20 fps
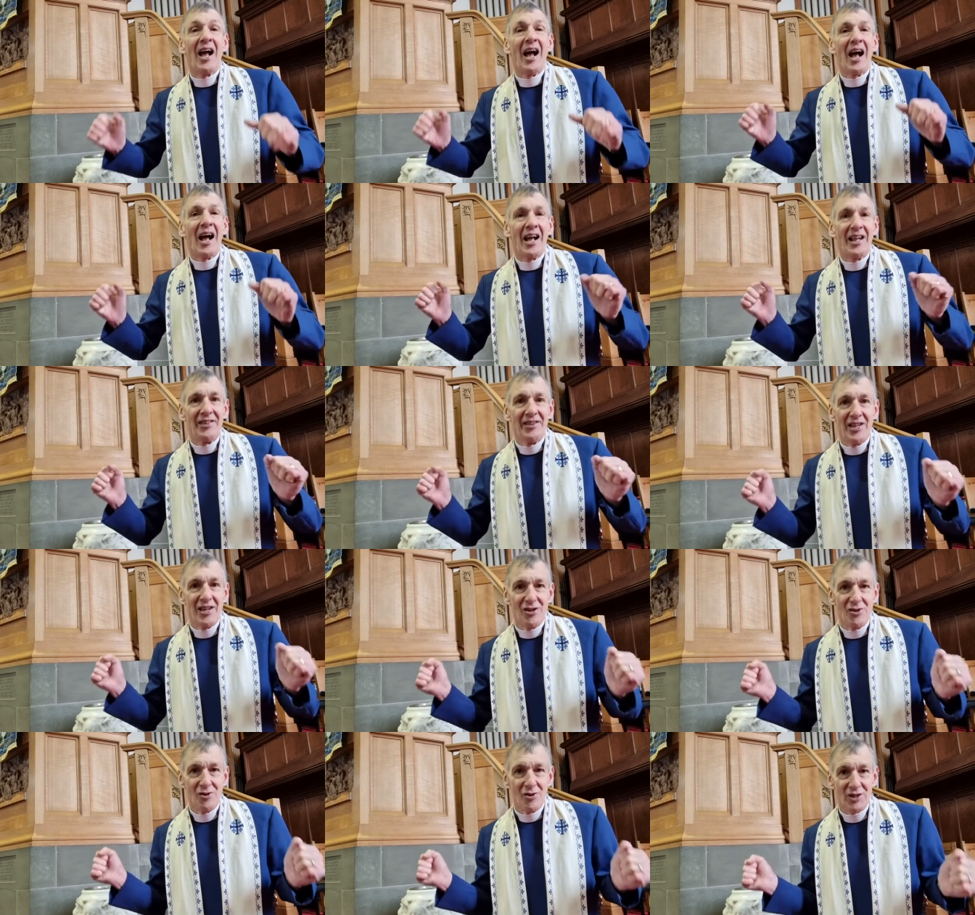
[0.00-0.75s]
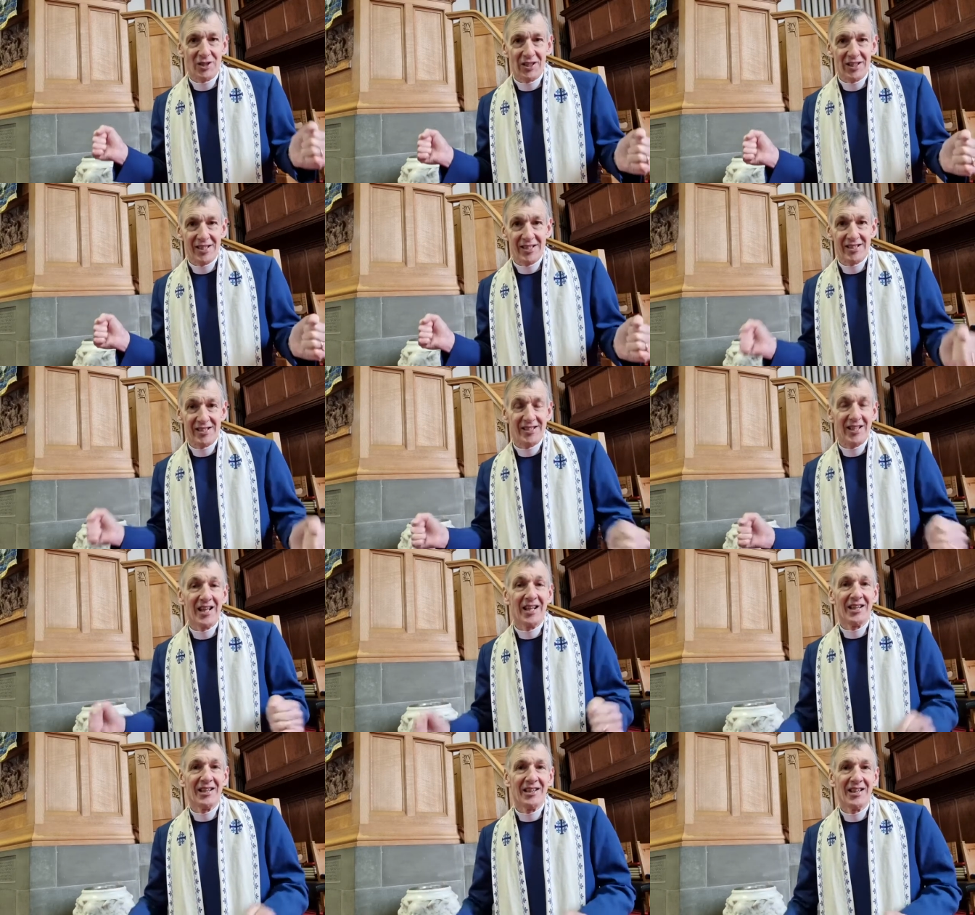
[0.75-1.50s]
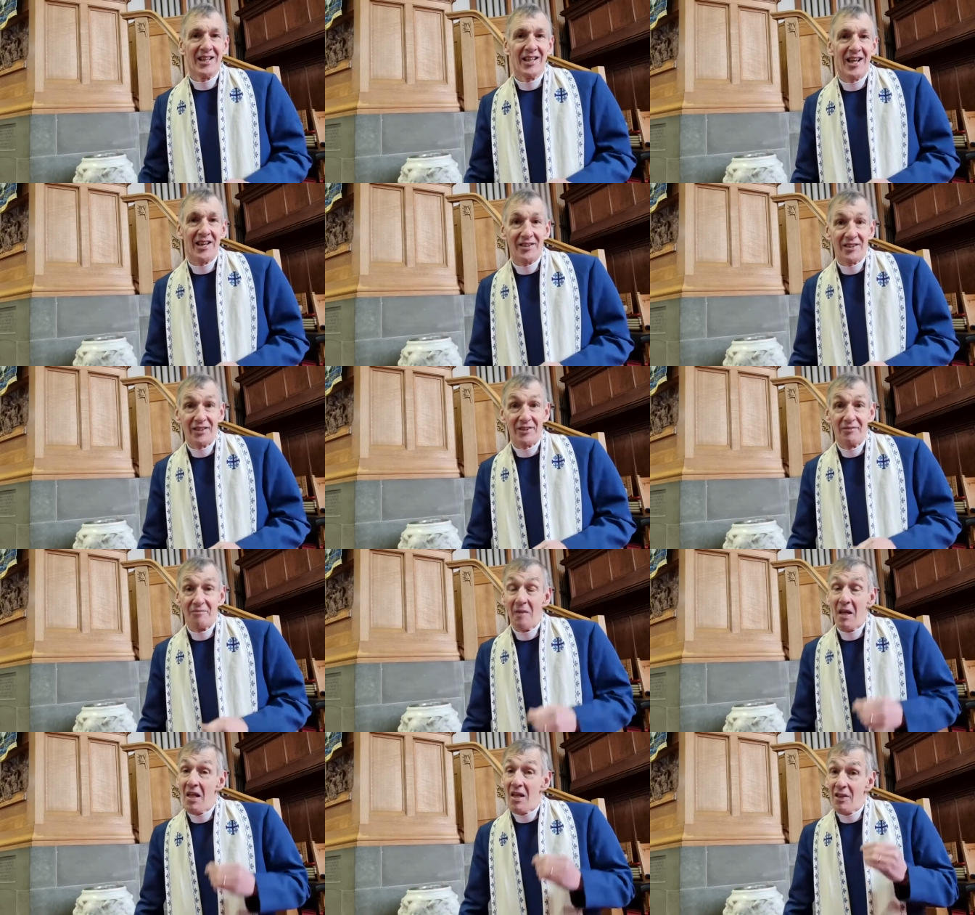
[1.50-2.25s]
and they usually sing together,
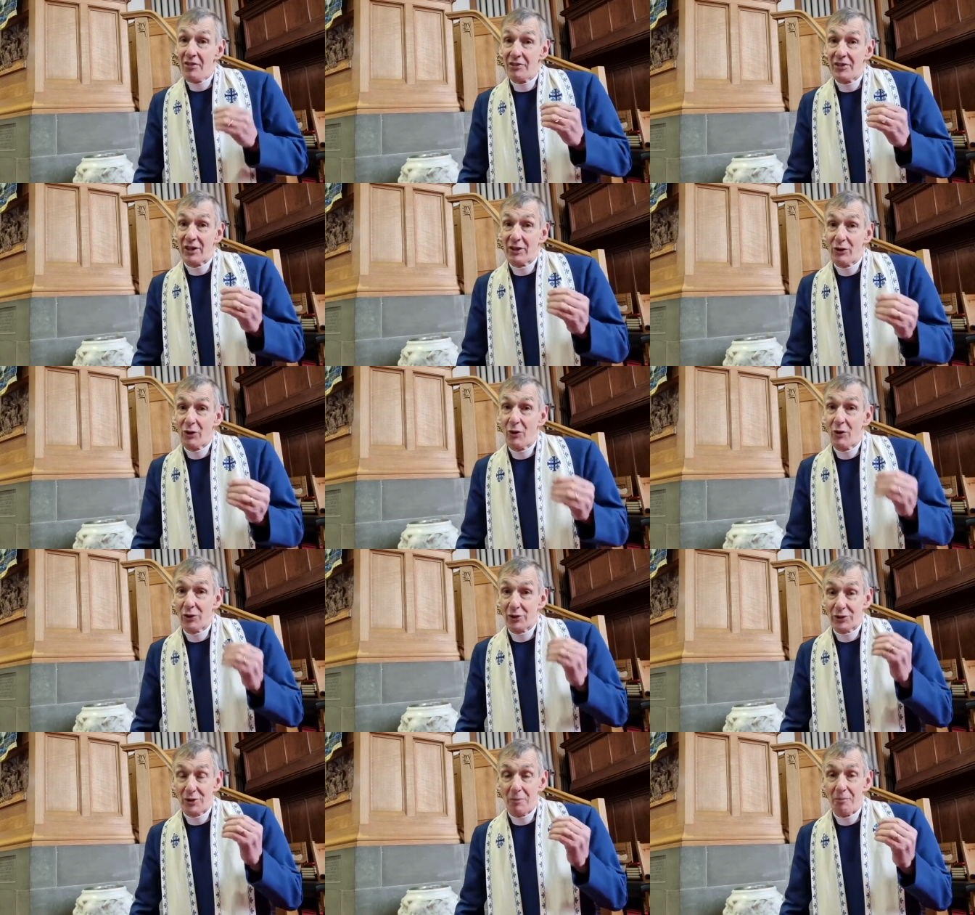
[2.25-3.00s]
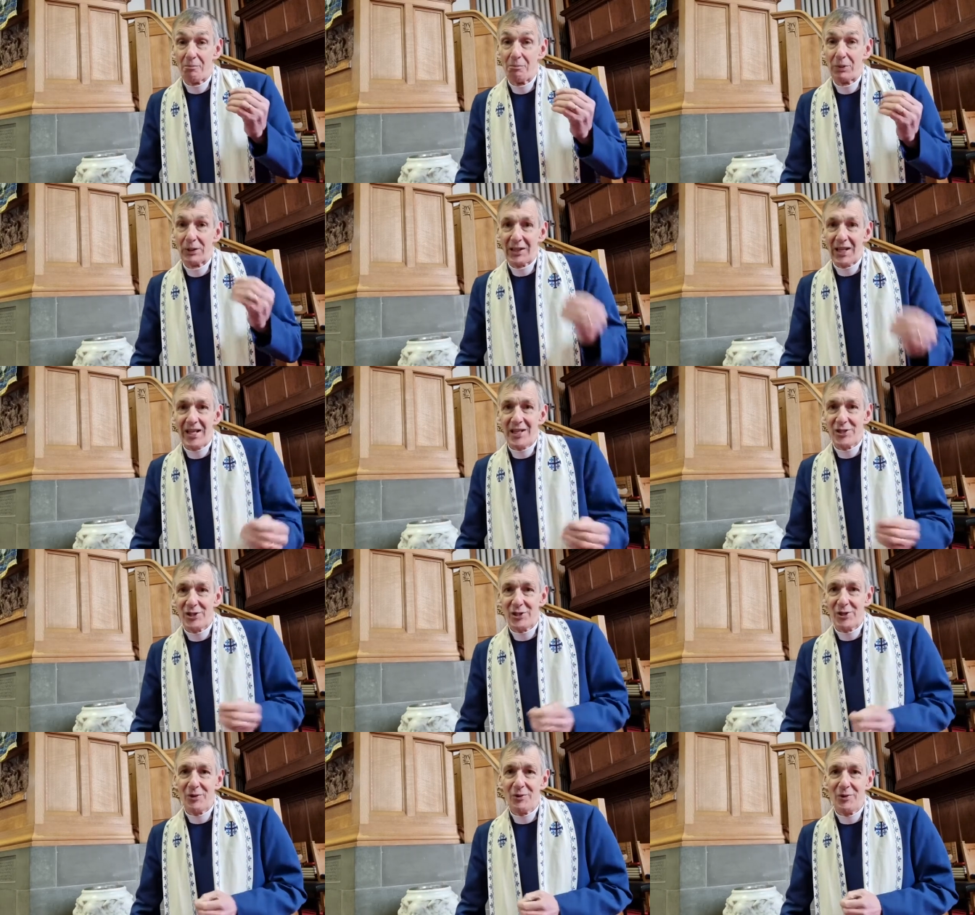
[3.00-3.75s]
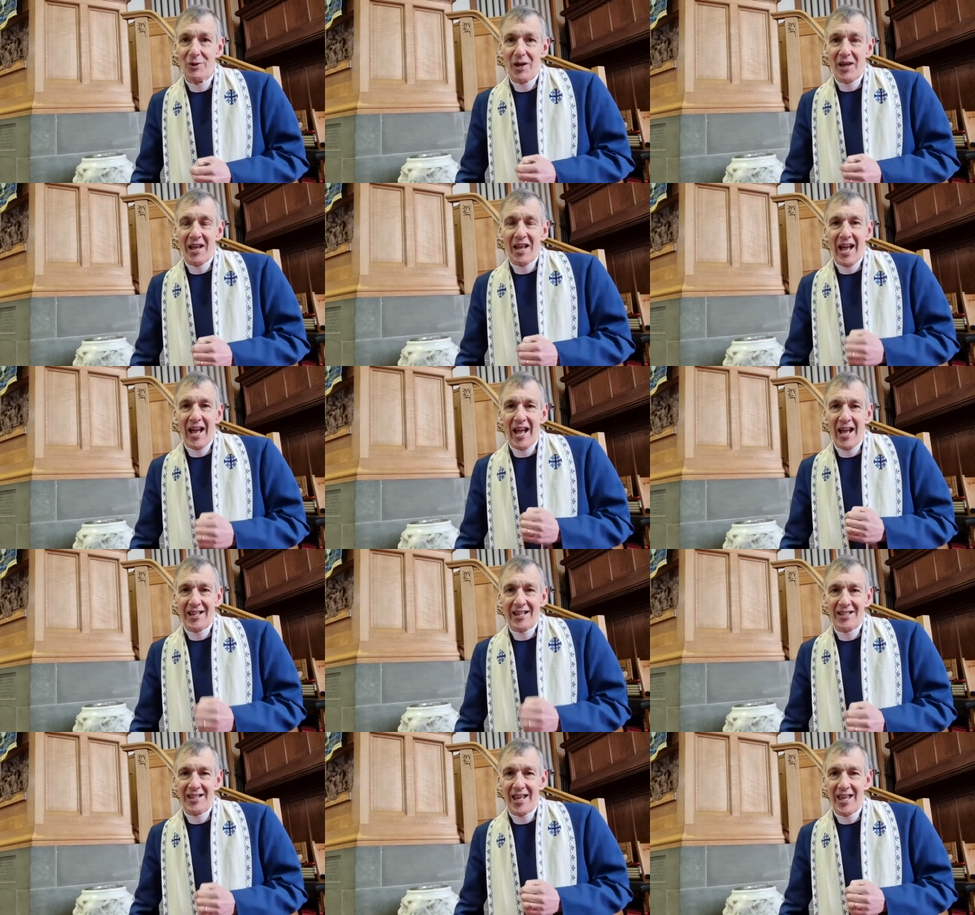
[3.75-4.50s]
the Lord bless you
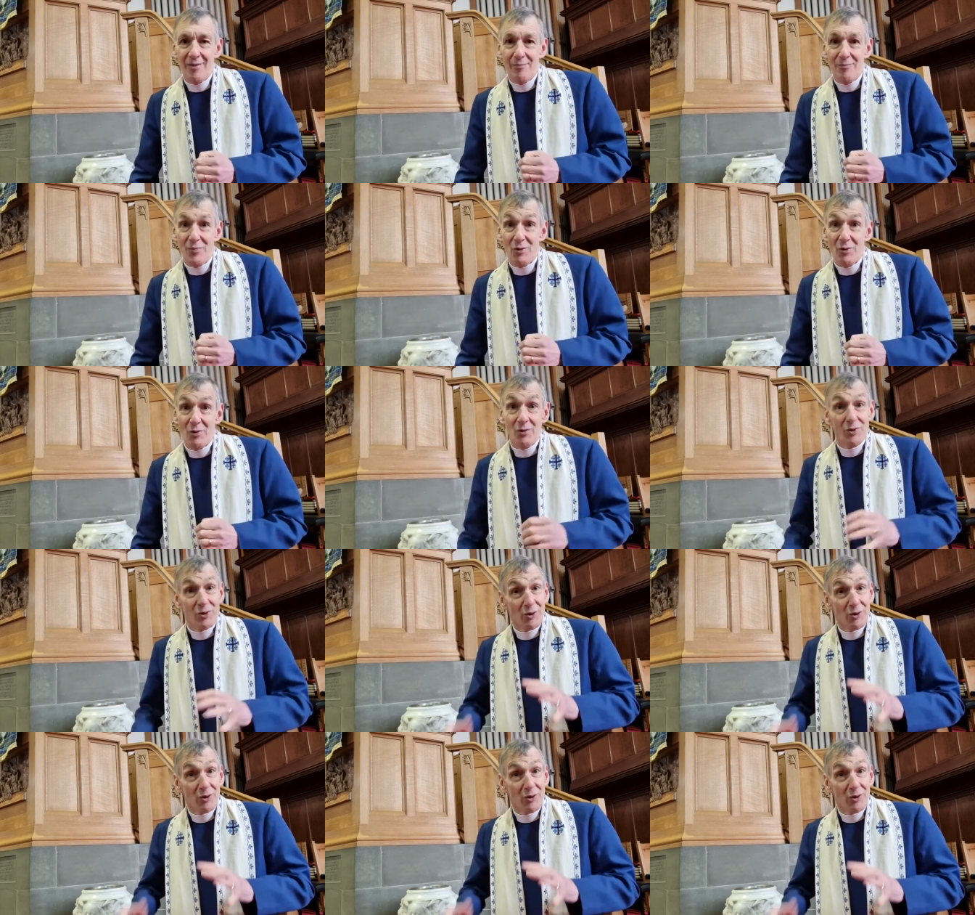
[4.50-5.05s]
and keep you.